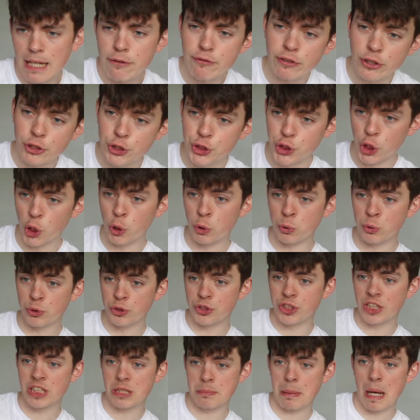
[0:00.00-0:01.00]
I think
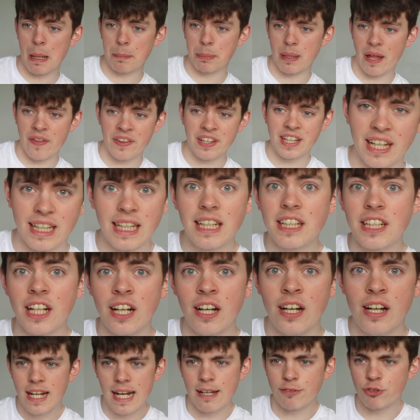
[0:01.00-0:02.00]
Jones is a better player than
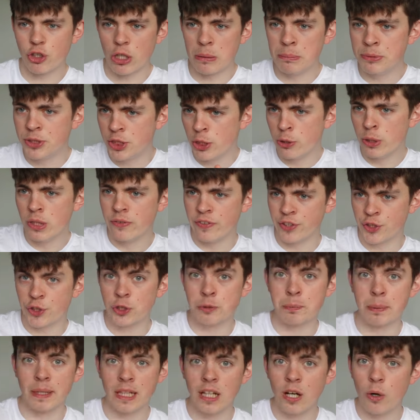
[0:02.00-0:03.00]
Gallagher. And I've got him two
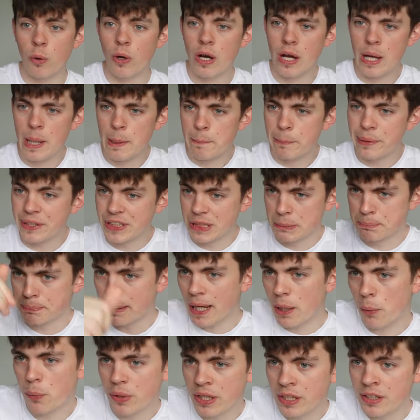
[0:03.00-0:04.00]
divisions below, but it's
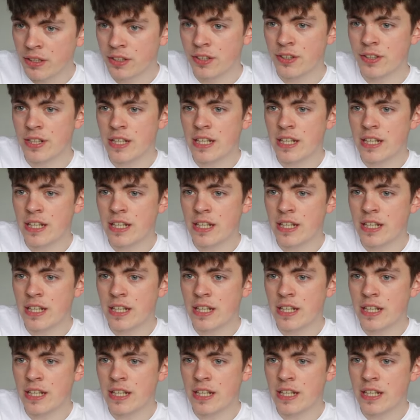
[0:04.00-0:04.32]
about what England